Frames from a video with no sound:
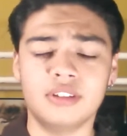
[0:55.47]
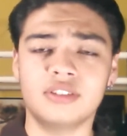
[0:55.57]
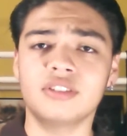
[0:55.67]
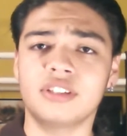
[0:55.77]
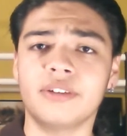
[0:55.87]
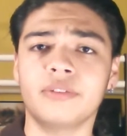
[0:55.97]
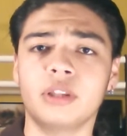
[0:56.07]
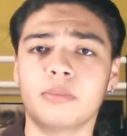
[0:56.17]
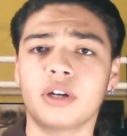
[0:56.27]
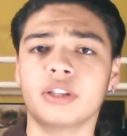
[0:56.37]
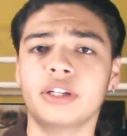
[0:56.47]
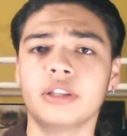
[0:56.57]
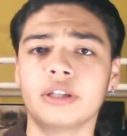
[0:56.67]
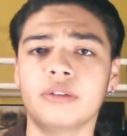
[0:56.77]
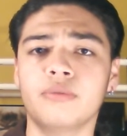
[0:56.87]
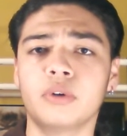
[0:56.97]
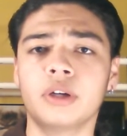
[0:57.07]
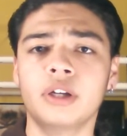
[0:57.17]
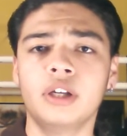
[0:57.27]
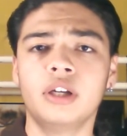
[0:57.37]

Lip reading: this is definitely the product that you're looking for.